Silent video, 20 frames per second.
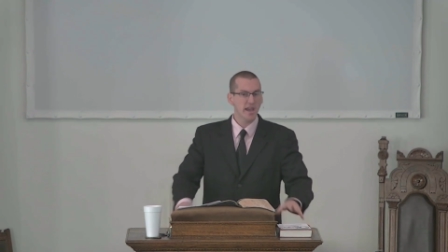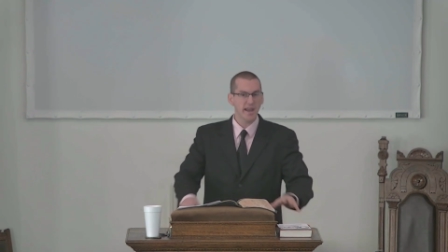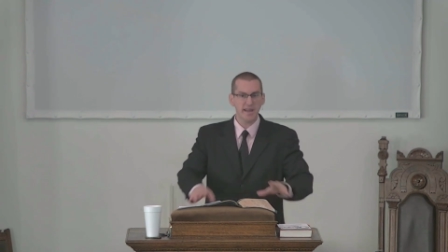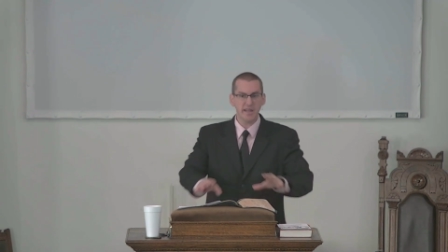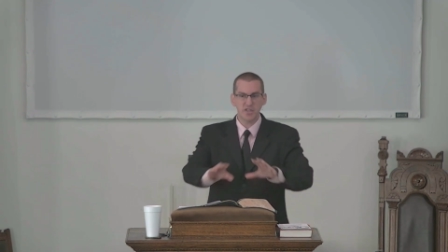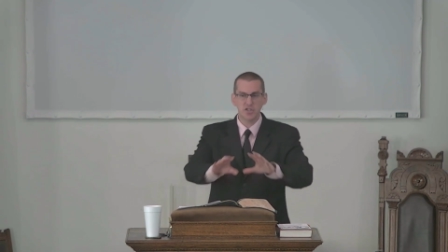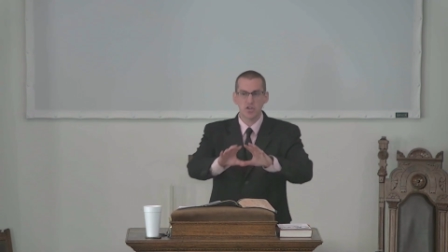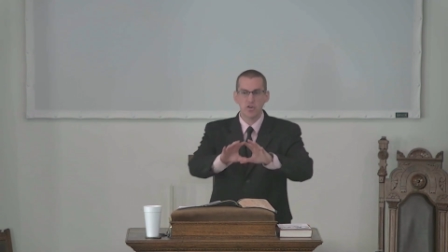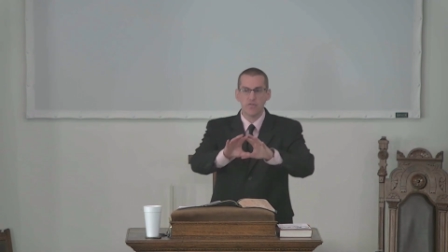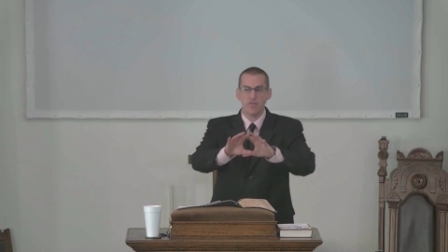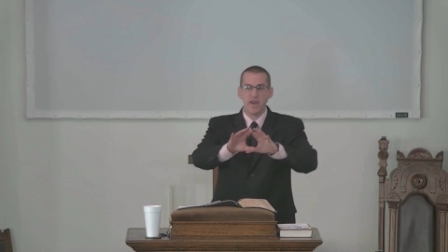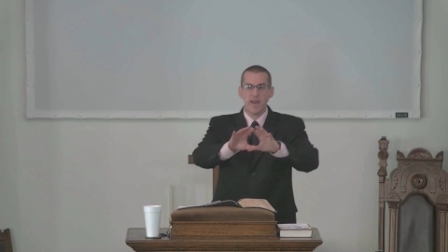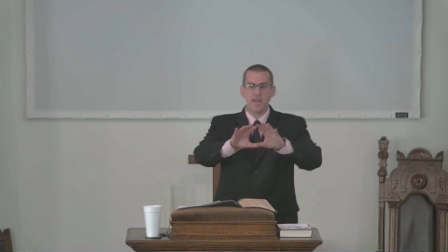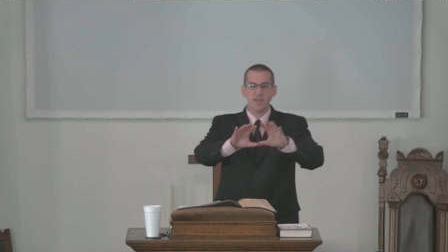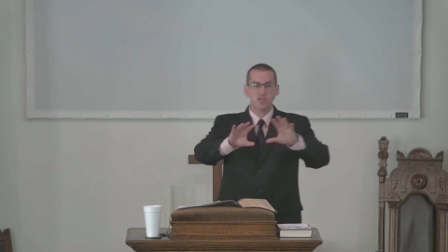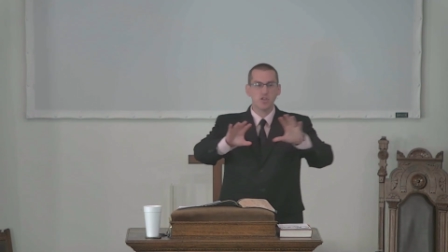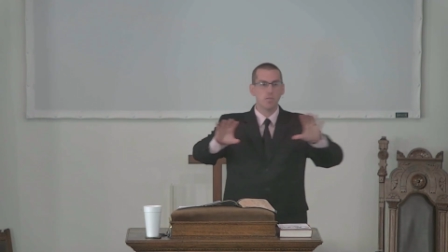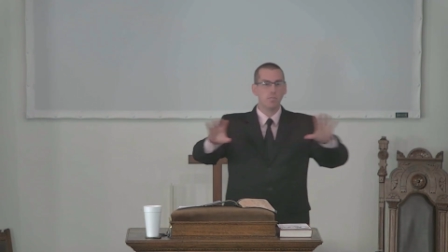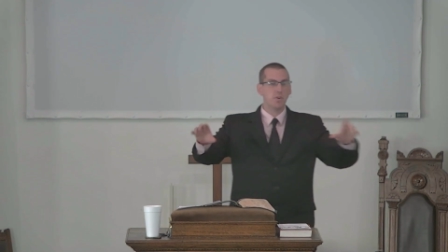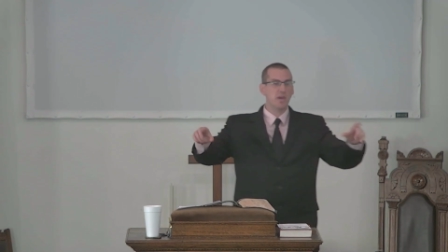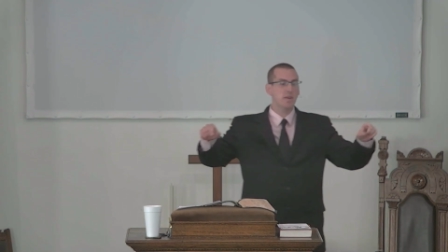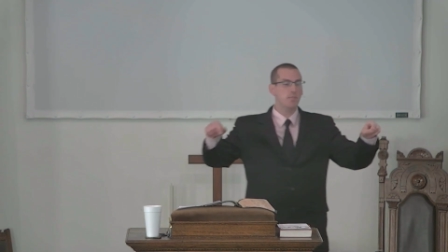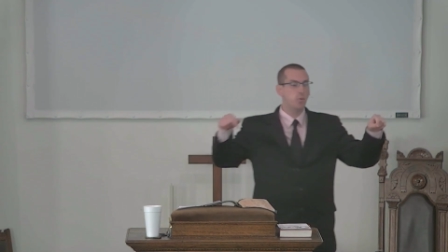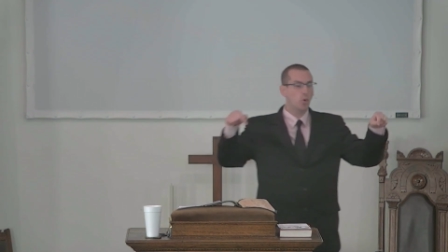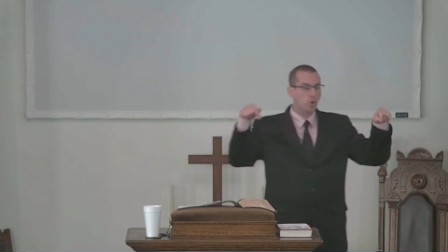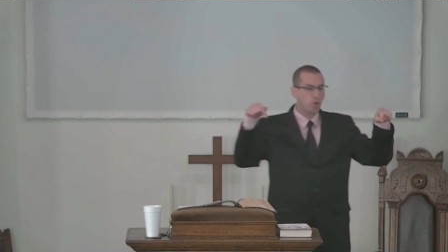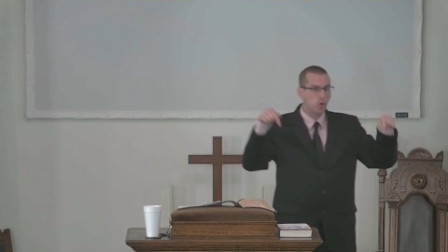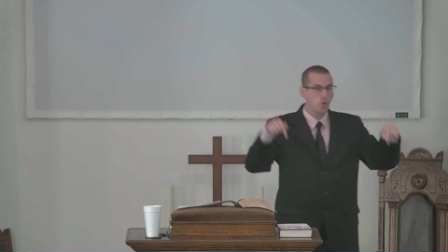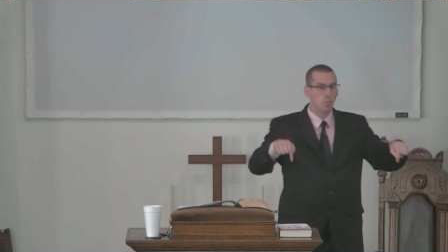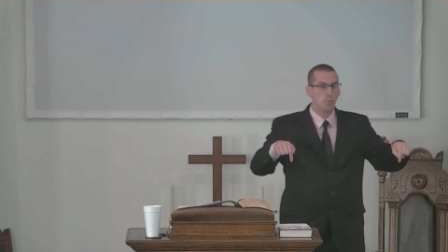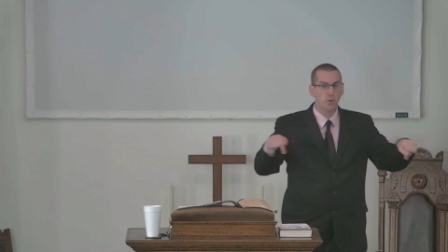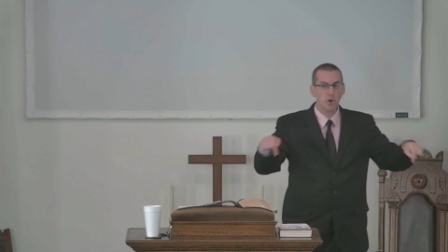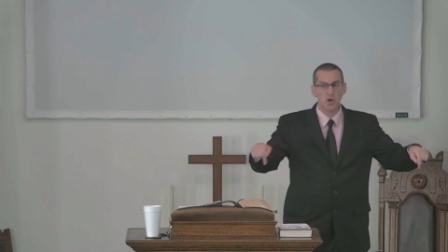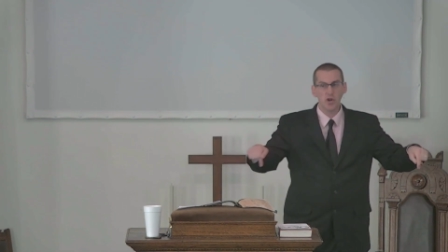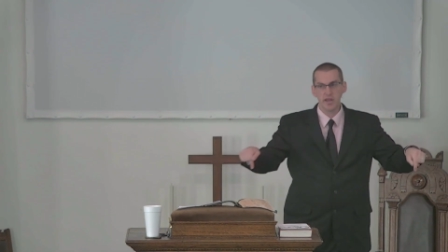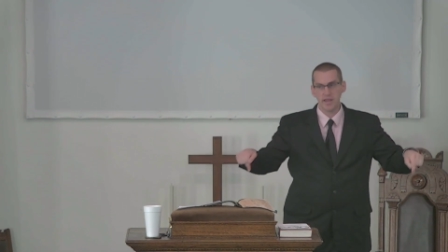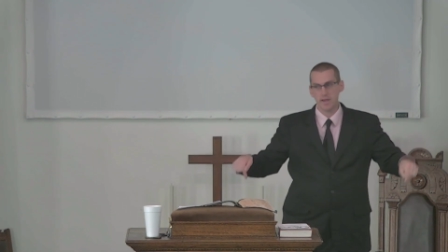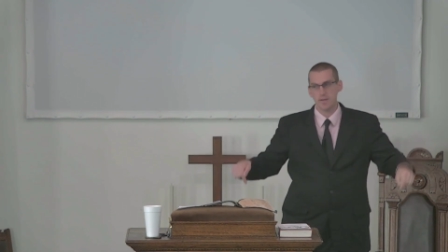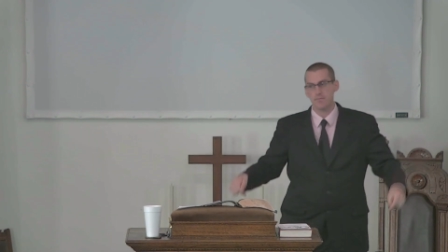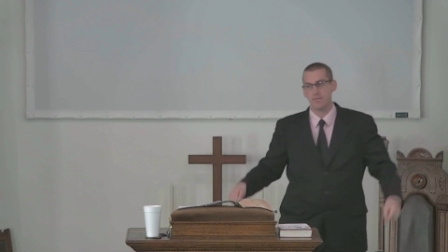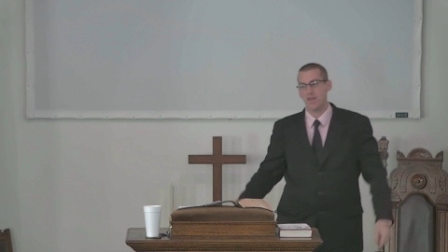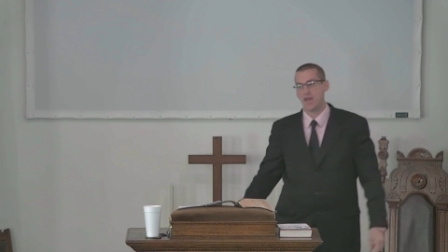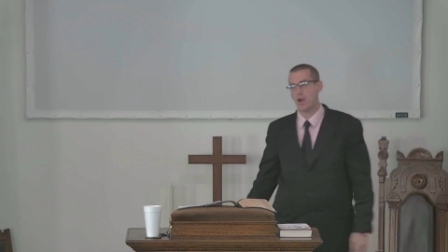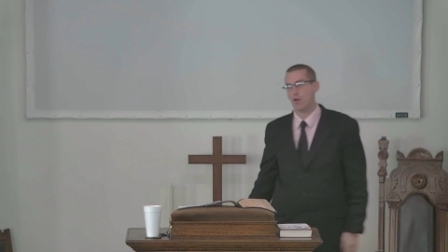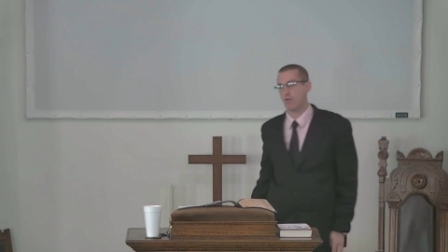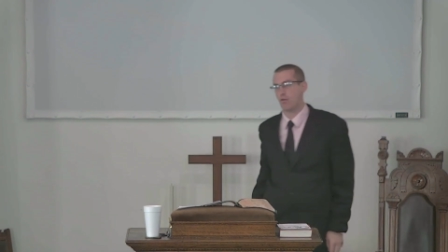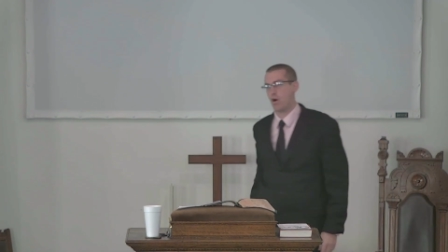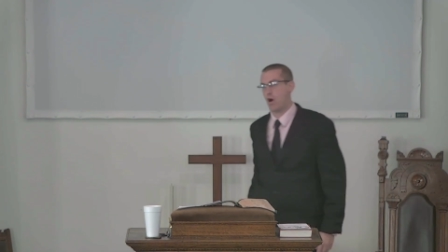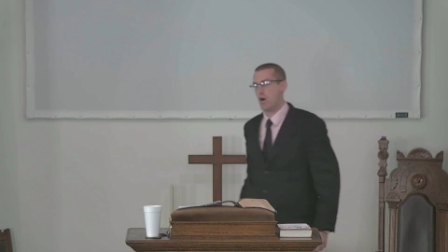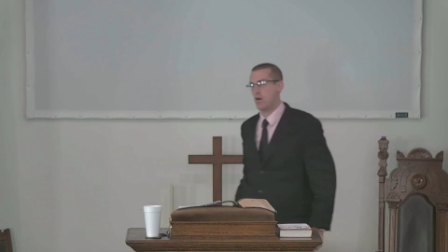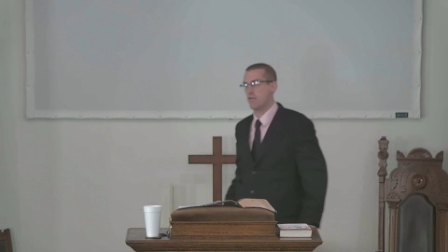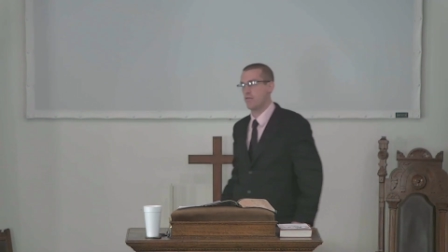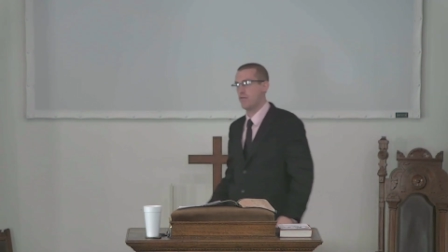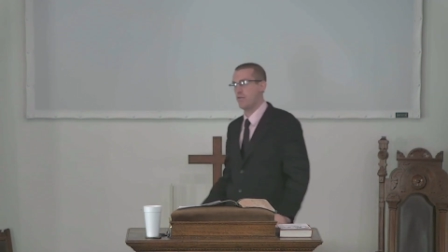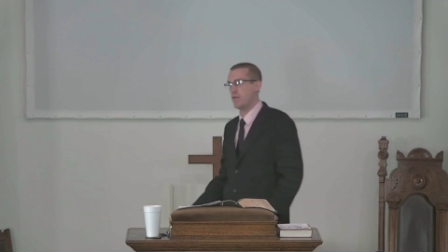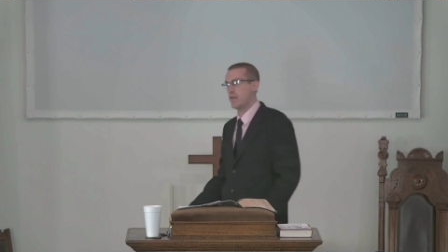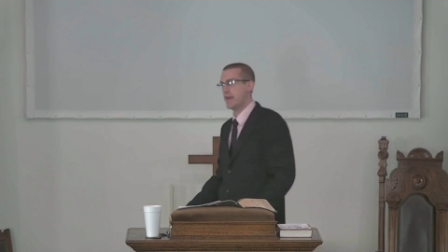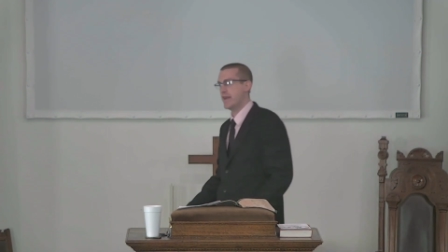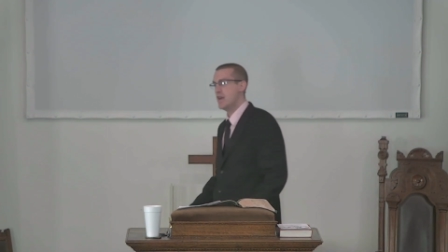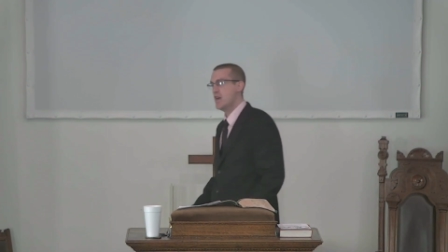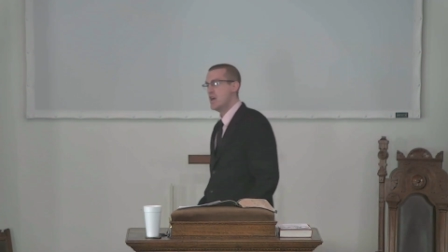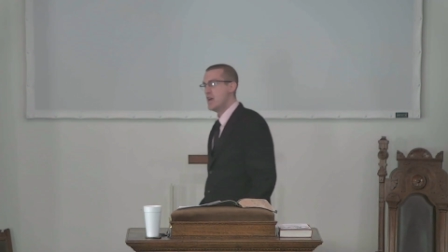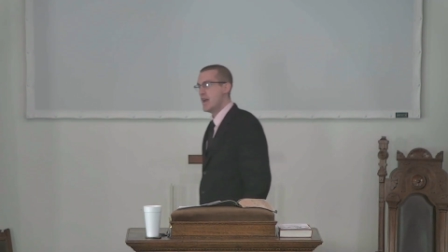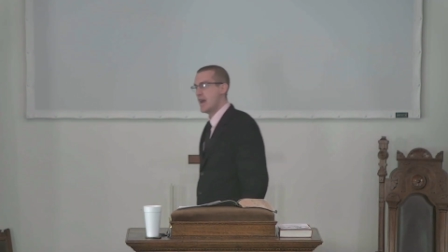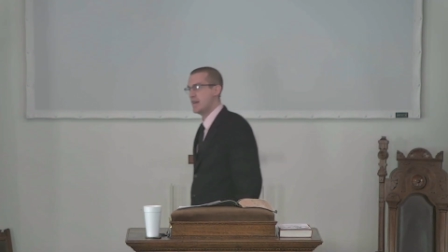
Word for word: and he surveys the people who put him there wrongfully,